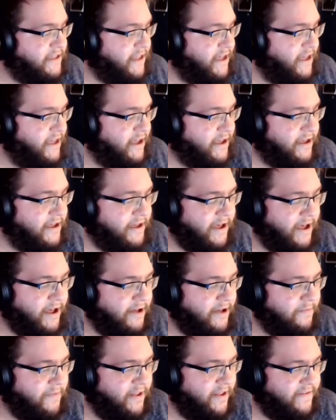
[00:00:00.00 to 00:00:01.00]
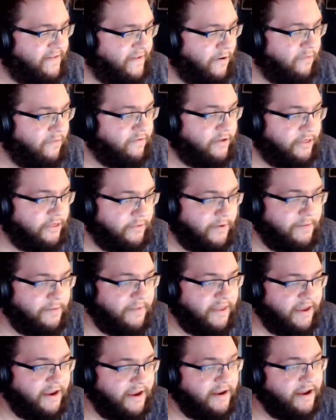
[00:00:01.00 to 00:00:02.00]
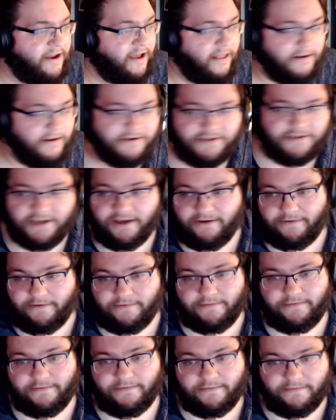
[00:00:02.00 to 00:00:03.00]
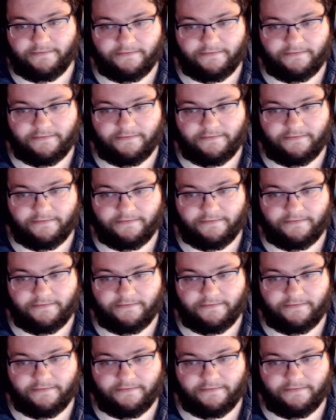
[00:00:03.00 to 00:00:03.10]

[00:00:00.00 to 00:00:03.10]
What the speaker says: Like, it's over $3 million now.